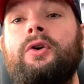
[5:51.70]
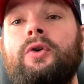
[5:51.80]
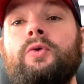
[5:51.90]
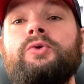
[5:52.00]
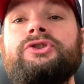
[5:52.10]

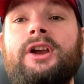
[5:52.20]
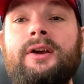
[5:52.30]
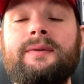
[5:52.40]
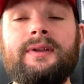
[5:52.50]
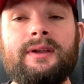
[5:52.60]

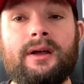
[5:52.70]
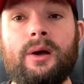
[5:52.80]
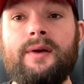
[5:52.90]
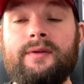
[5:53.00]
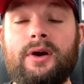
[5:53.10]
Also,
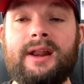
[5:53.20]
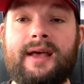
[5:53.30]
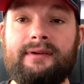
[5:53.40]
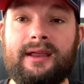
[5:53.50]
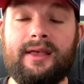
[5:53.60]
Hive Guard
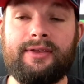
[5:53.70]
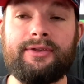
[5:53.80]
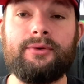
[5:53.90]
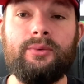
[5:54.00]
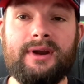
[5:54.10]
have a
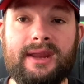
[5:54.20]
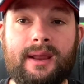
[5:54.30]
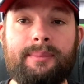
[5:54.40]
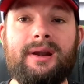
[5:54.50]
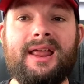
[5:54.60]

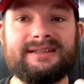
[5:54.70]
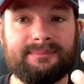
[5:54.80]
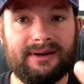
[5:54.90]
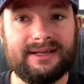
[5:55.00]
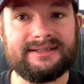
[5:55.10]

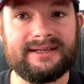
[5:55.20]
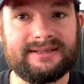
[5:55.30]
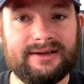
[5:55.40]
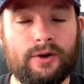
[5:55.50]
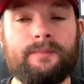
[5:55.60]
3+ ballistic
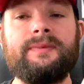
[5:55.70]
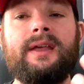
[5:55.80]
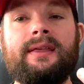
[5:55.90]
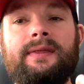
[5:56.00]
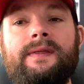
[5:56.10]
skill.
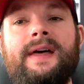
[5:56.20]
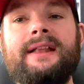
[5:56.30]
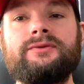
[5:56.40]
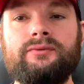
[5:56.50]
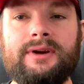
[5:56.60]

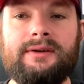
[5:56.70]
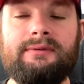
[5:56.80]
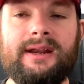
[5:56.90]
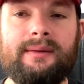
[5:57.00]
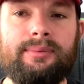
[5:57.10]
That's really,
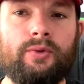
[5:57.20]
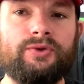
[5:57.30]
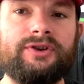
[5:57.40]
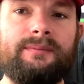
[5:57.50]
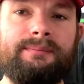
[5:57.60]
really
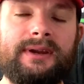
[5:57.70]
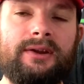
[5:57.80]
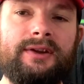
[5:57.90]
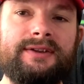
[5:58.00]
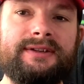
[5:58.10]
important
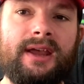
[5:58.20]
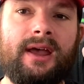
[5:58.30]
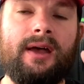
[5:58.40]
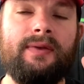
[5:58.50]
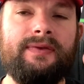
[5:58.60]
because
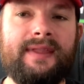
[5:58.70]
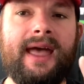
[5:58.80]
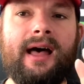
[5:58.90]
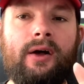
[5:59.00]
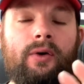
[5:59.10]

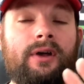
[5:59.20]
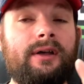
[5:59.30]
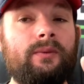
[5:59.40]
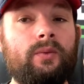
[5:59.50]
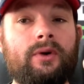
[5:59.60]
now
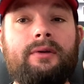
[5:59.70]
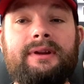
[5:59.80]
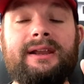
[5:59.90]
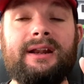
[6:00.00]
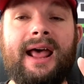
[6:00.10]
we're
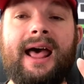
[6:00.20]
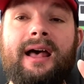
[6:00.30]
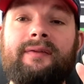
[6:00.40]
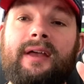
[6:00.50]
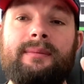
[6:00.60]
only going to
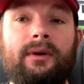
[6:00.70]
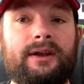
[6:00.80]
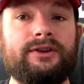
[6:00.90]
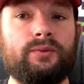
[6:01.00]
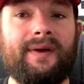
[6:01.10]
have a
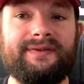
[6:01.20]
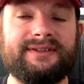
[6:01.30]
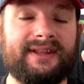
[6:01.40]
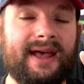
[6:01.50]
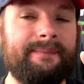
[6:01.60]
-1
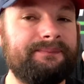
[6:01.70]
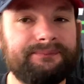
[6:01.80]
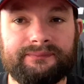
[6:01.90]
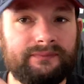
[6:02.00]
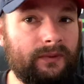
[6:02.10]
to that,
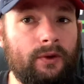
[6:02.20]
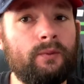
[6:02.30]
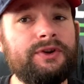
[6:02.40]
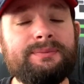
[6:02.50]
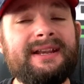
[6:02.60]

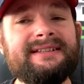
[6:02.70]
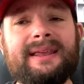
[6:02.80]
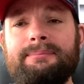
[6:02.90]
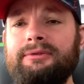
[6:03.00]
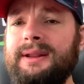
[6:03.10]
which means
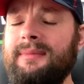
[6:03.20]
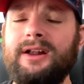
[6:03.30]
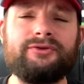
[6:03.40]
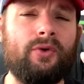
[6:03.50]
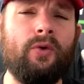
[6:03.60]
they're pretty
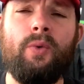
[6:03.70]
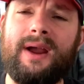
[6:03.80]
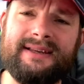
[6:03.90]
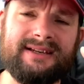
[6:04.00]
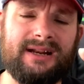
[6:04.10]
much
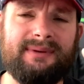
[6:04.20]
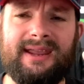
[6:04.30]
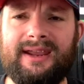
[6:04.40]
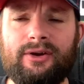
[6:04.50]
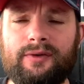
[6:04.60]
always going to be hitting on a